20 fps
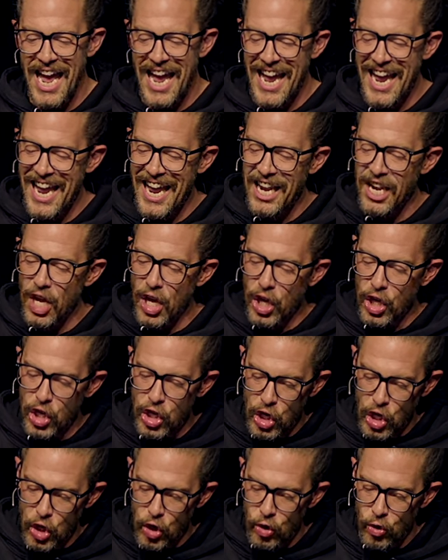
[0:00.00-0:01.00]
"In
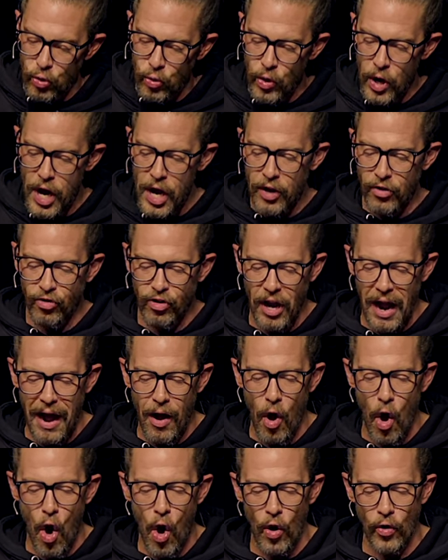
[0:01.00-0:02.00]
you
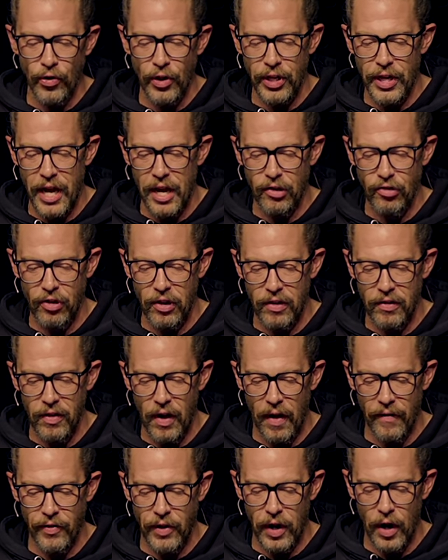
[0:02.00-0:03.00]
shall all the nations
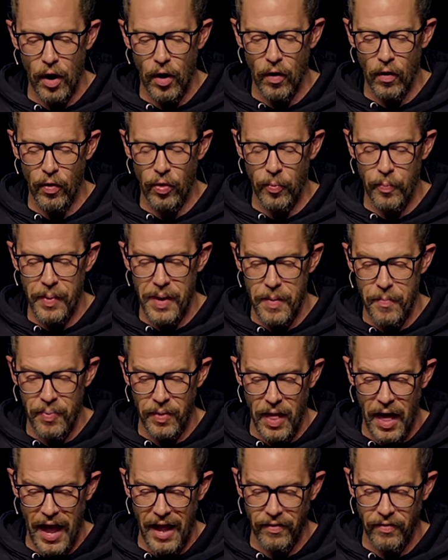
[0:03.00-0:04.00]
of the earth be
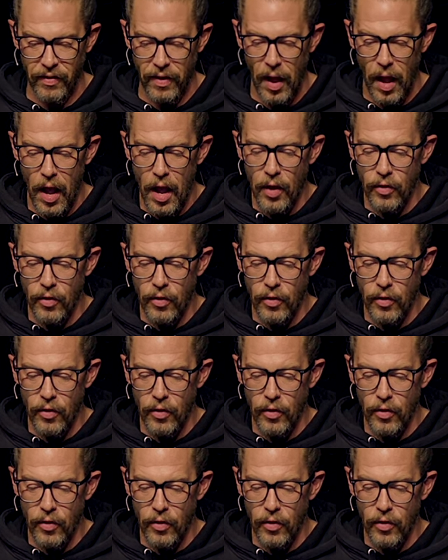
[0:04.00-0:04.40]
blessed."